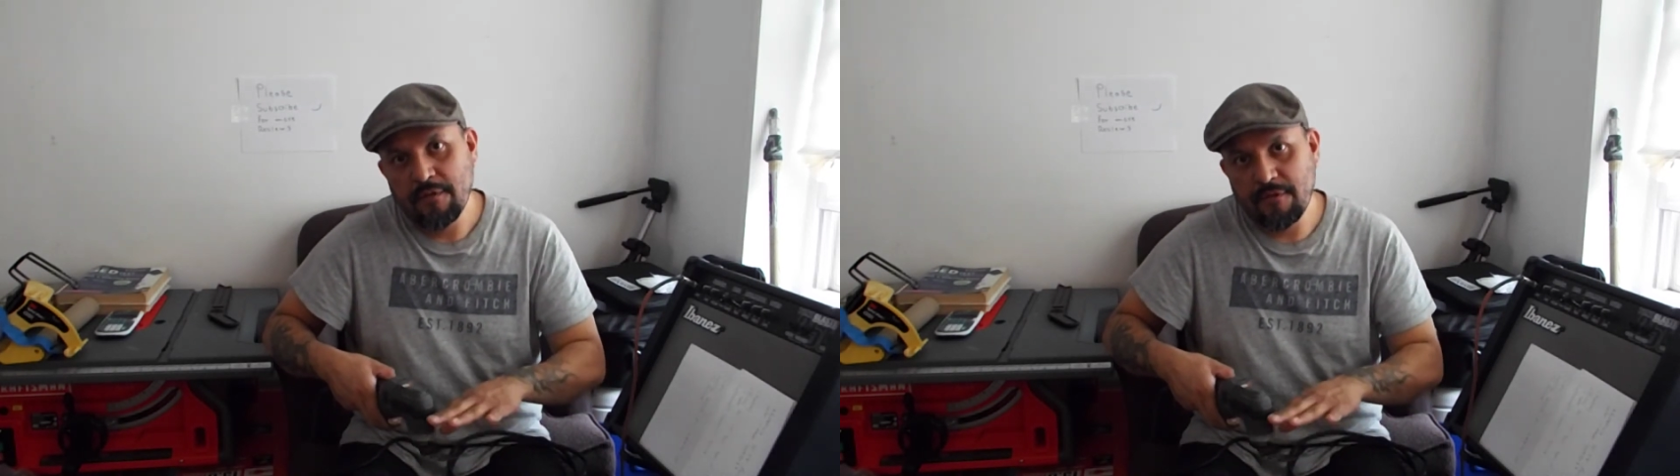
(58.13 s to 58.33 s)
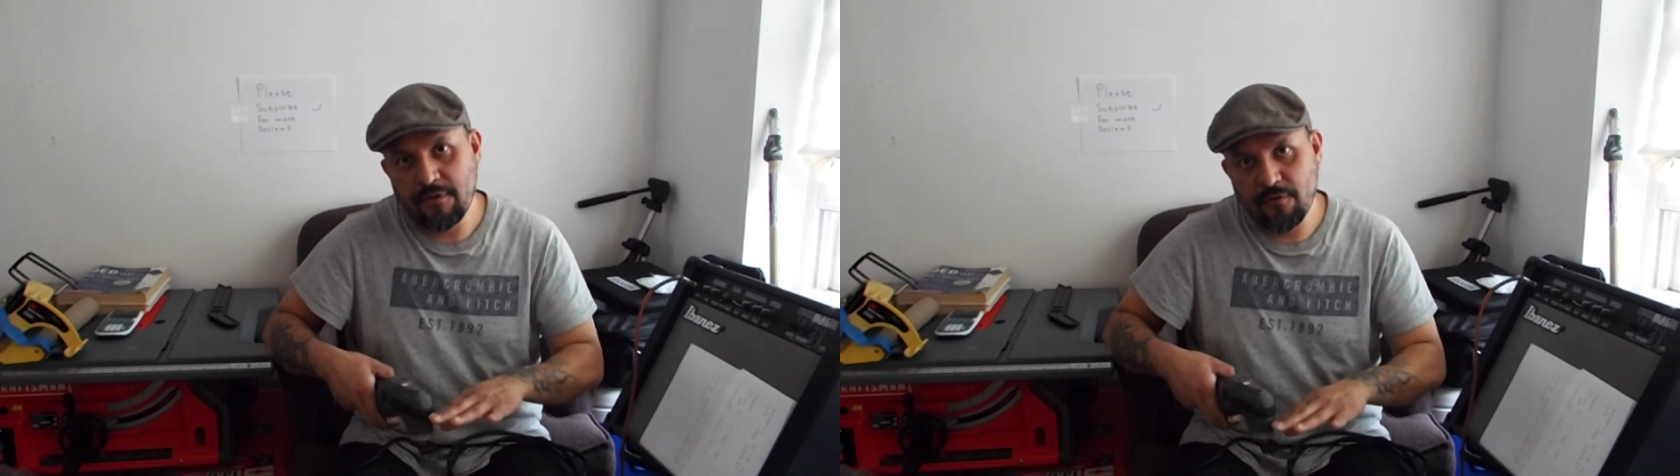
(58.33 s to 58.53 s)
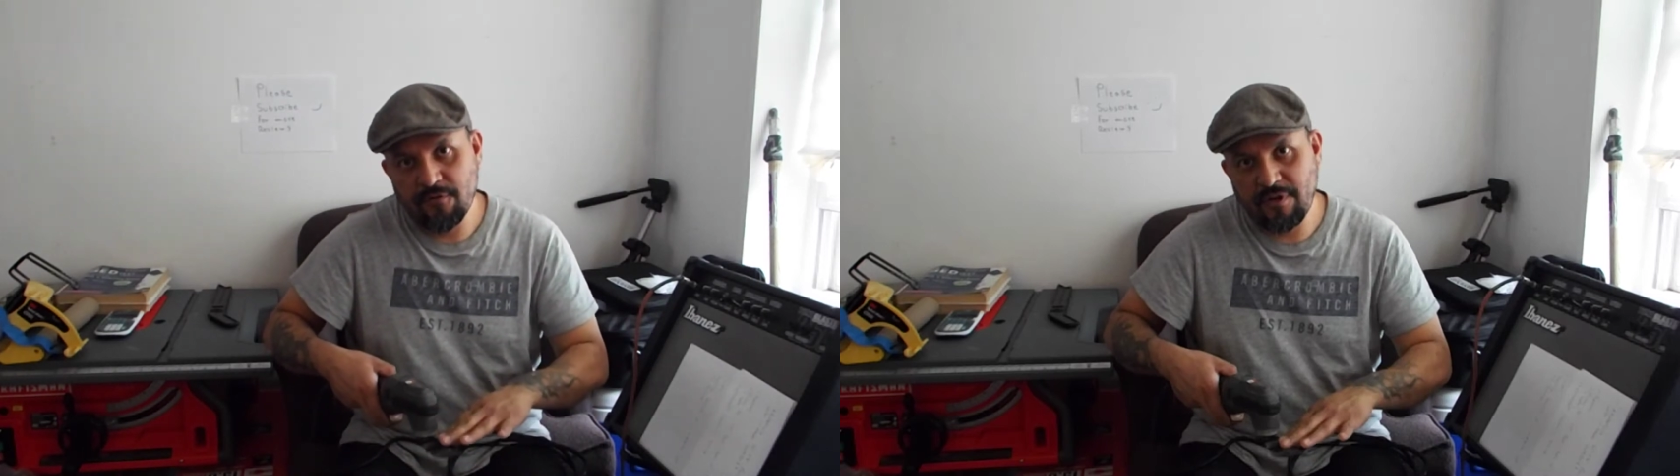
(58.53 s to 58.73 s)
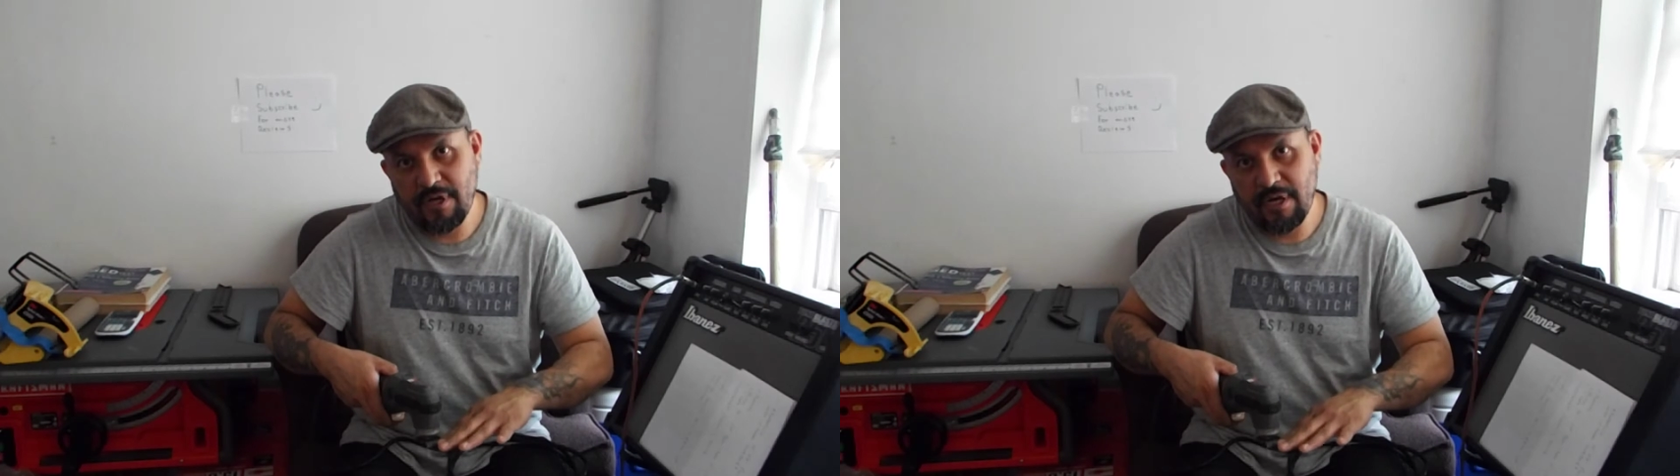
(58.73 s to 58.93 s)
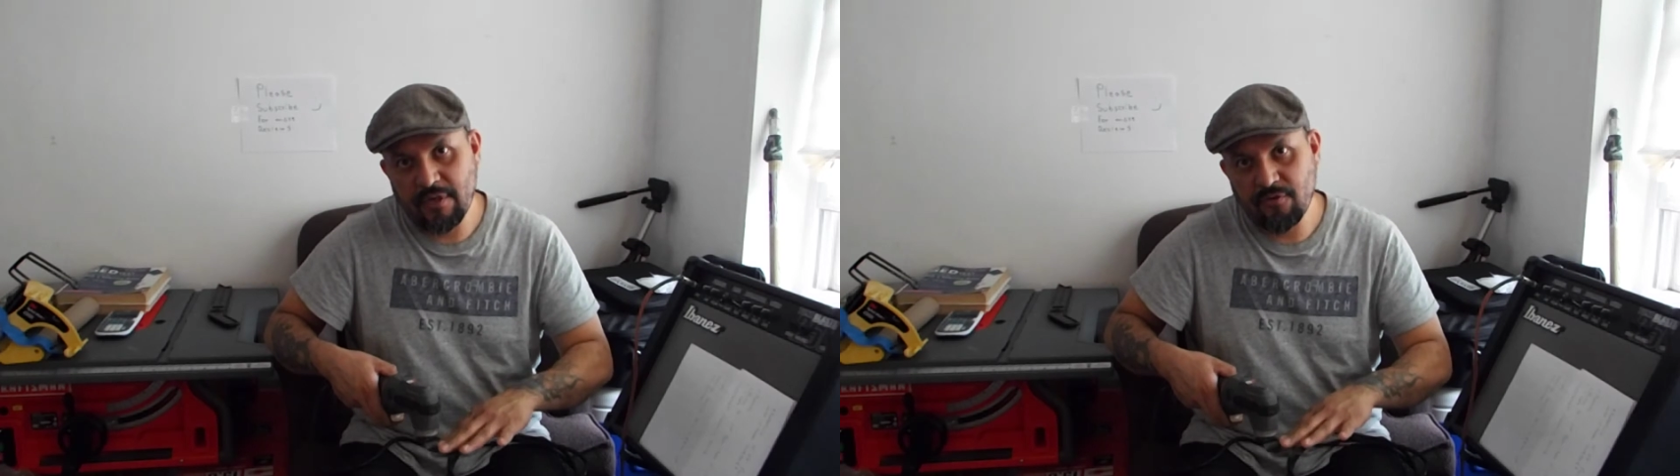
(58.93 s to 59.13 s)
that doesn't
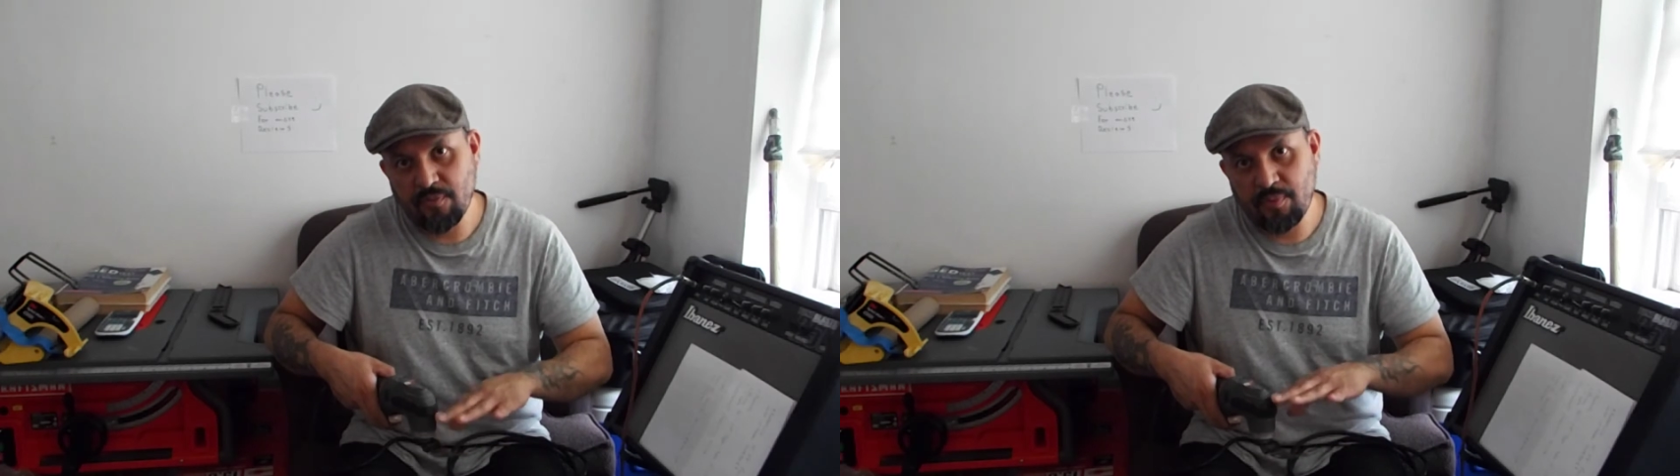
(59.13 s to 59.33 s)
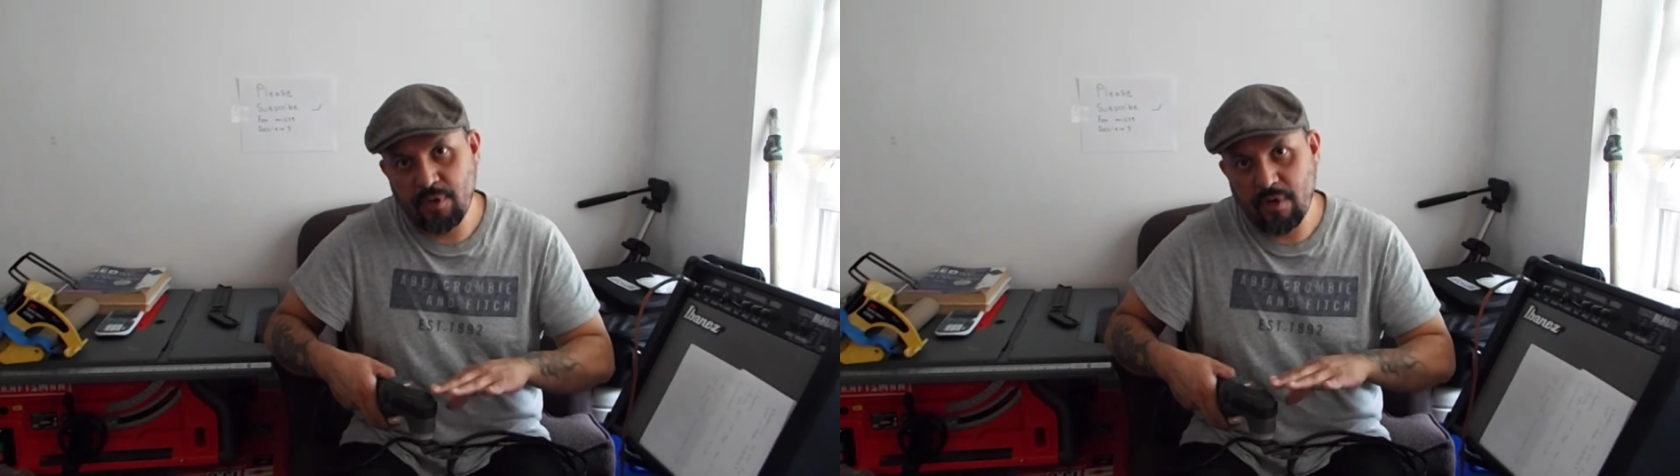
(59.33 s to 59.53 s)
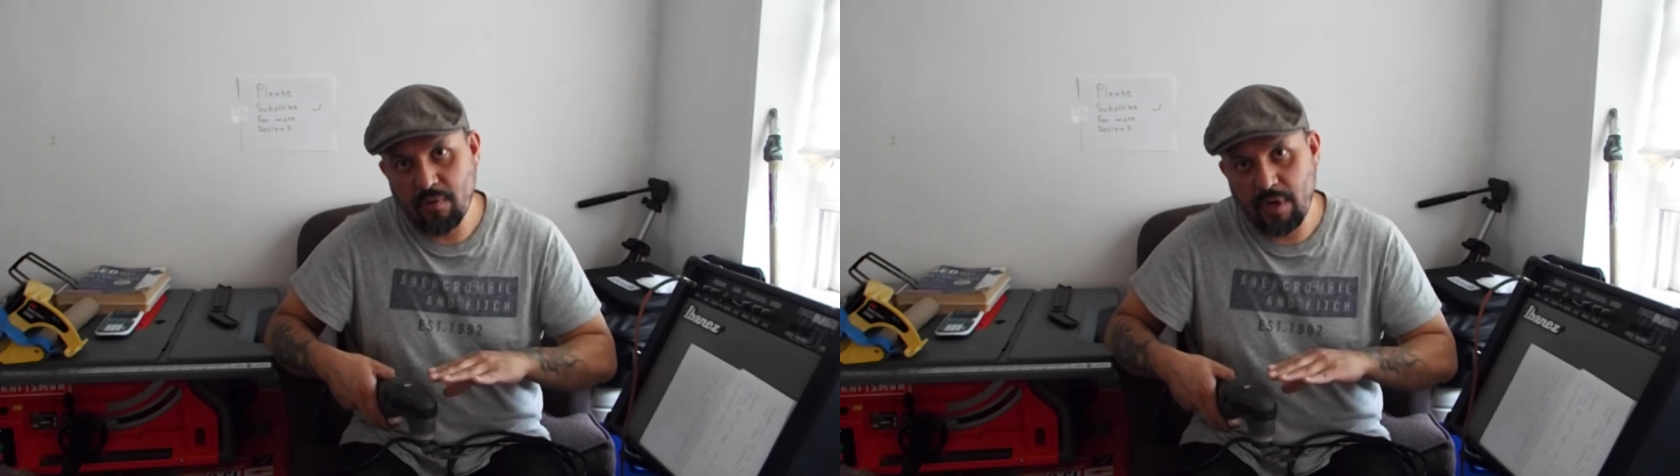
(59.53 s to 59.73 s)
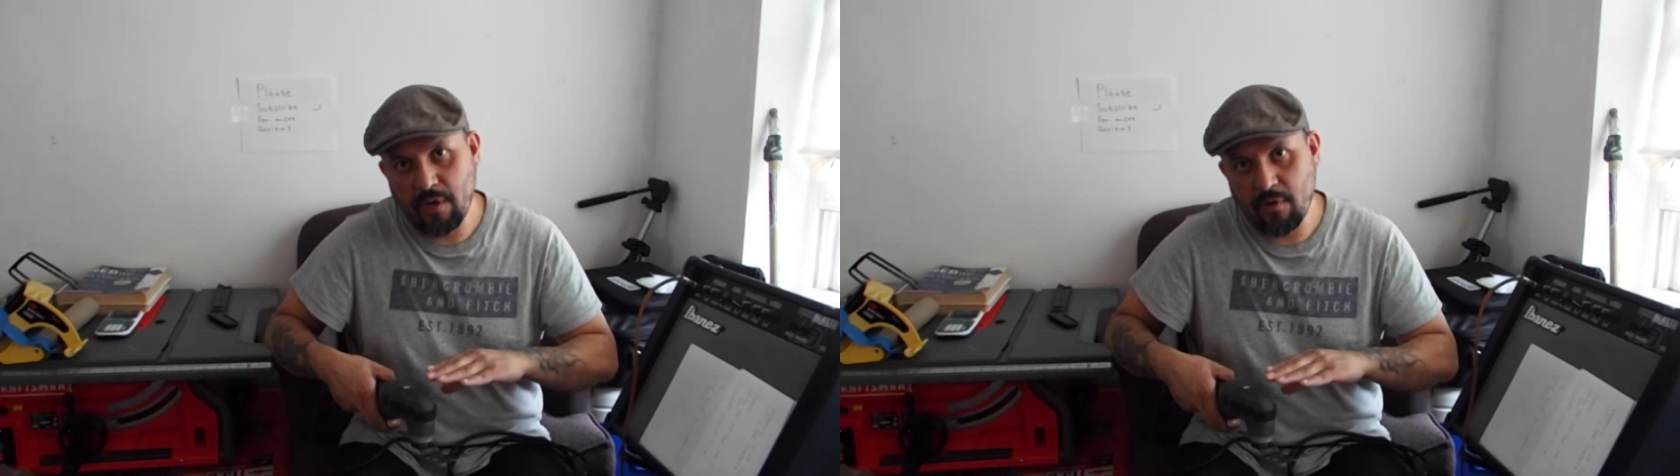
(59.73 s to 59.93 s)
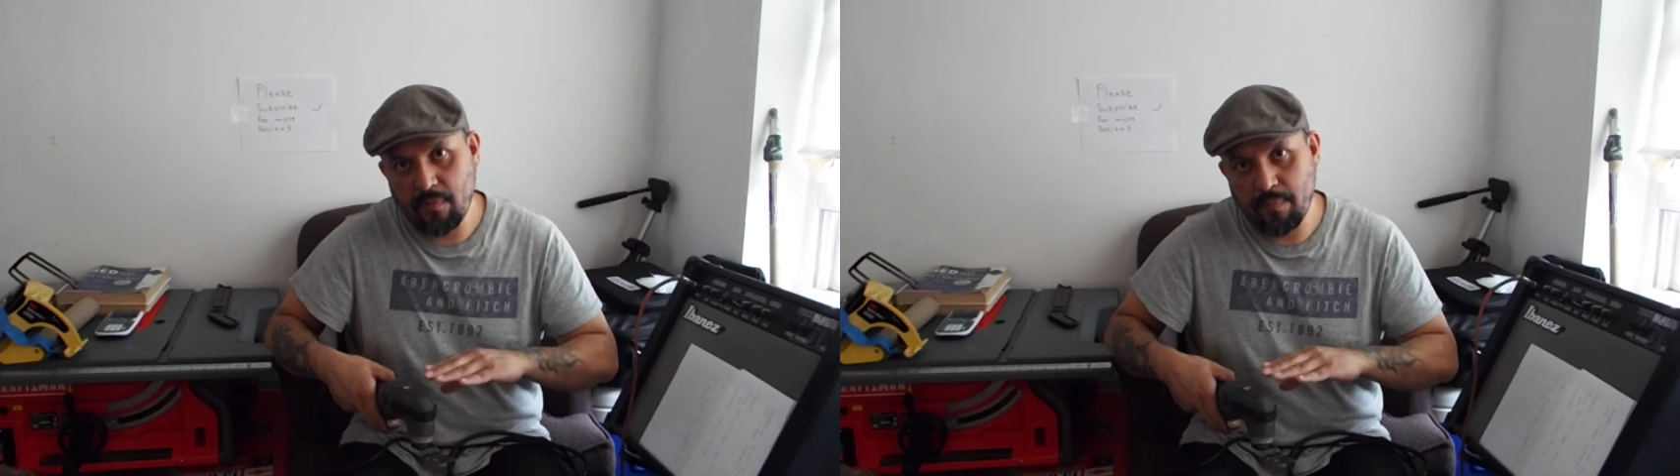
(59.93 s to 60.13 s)
let us to put our, our,